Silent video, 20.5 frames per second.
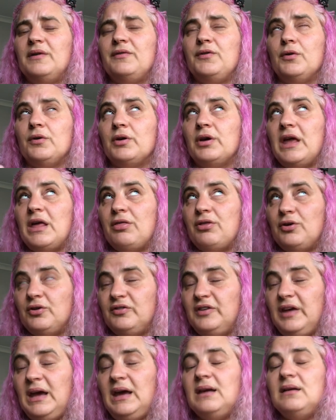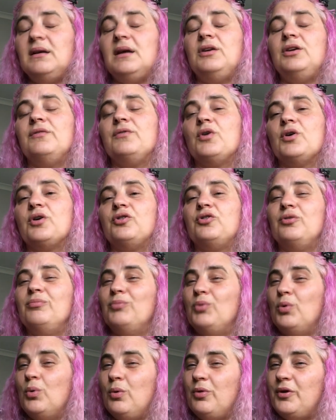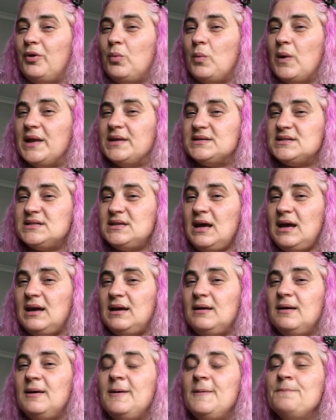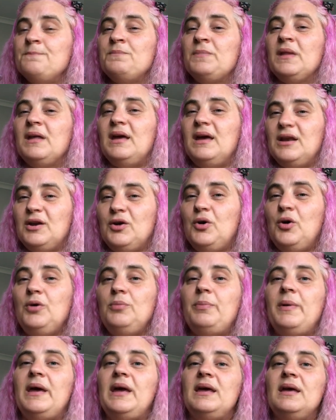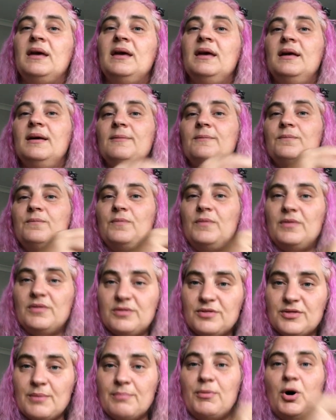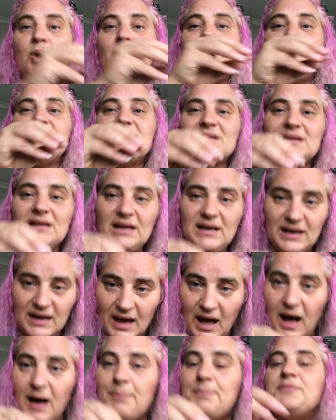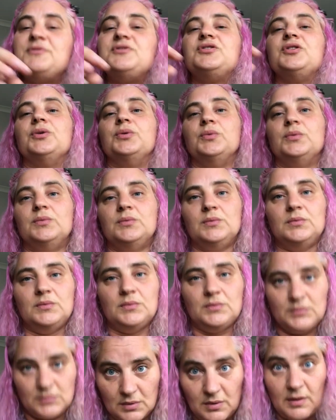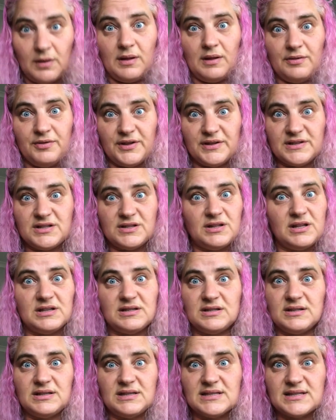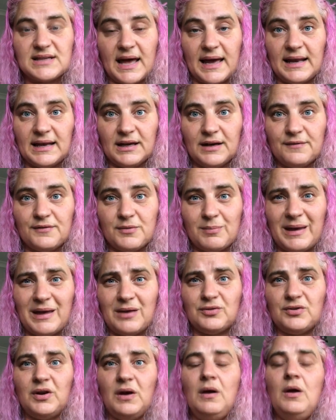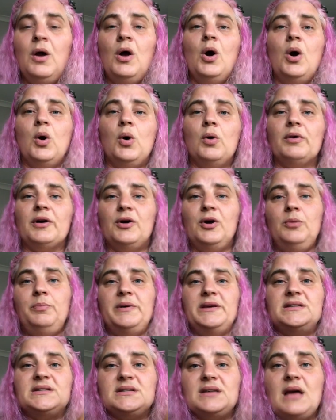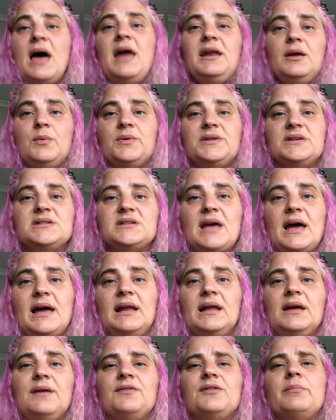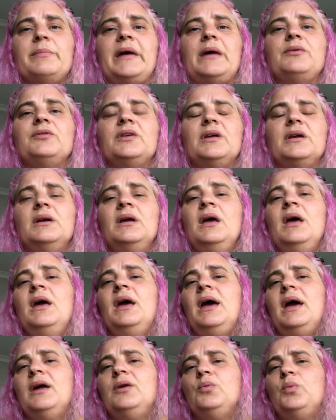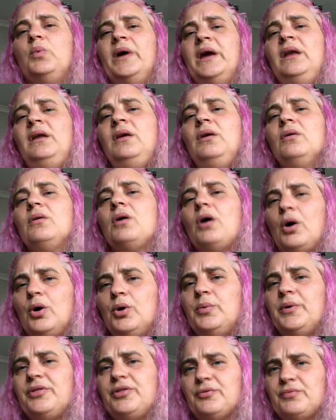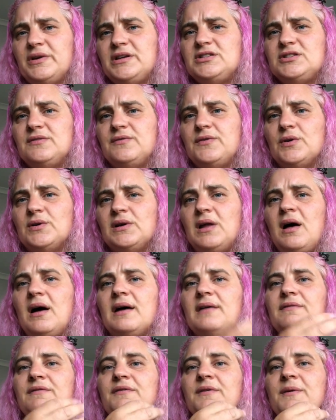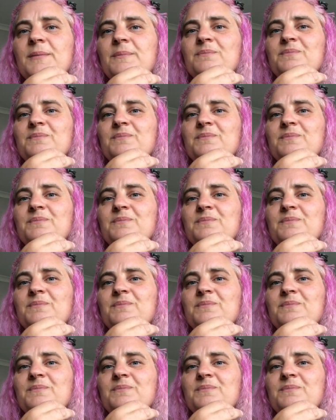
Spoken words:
if you're a year 13 and you've got to do more than one scene, it could be the moments leading up to the scaling of the mountain, or it could be starting with the scaling of the mountain, and where do you go with the rest of your life